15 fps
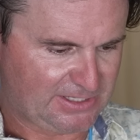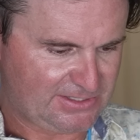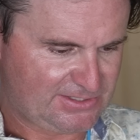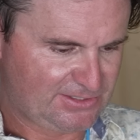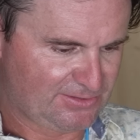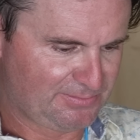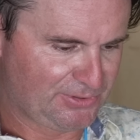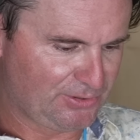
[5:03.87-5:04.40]
it's
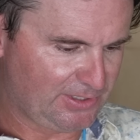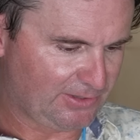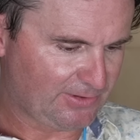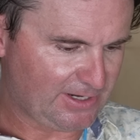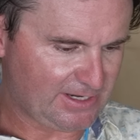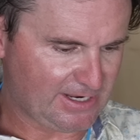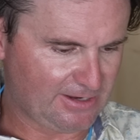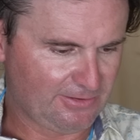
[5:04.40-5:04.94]
still booting
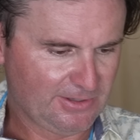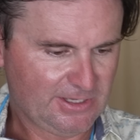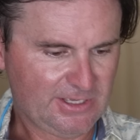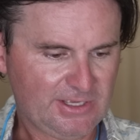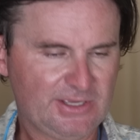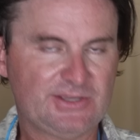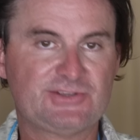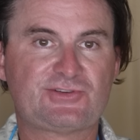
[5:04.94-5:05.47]
right now,
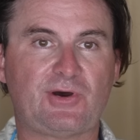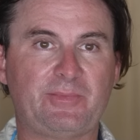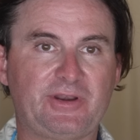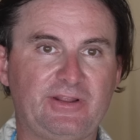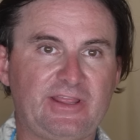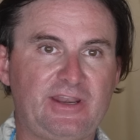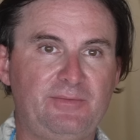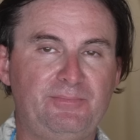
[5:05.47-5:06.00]
so I'm
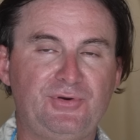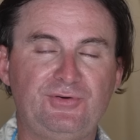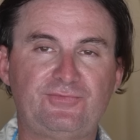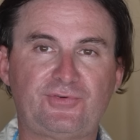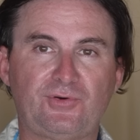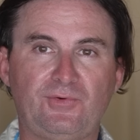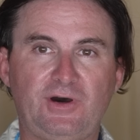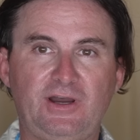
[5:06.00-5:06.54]
gonna let it boot
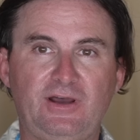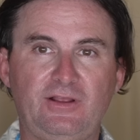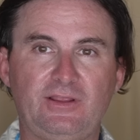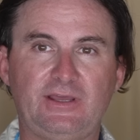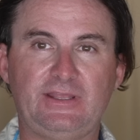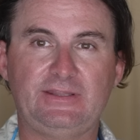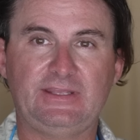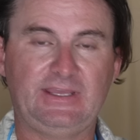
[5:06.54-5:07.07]
for a while
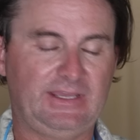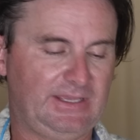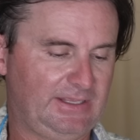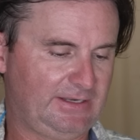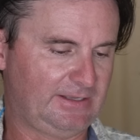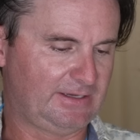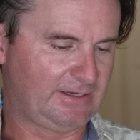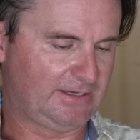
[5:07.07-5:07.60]
and
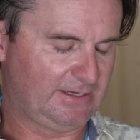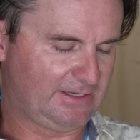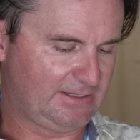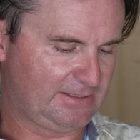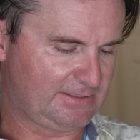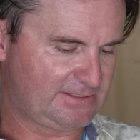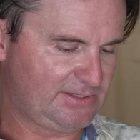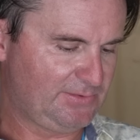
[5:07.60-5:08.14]

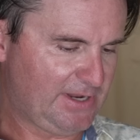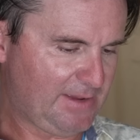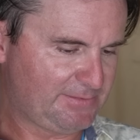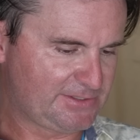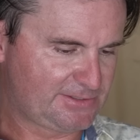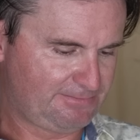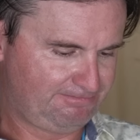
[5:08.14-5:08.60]
then see what happens.